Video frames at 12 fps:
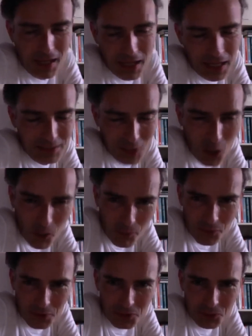it's
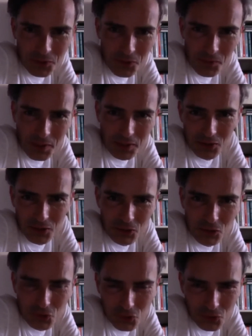obvious when you meet,
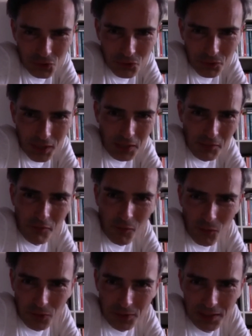two creative
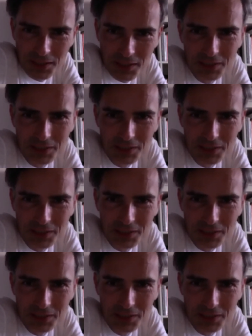forces.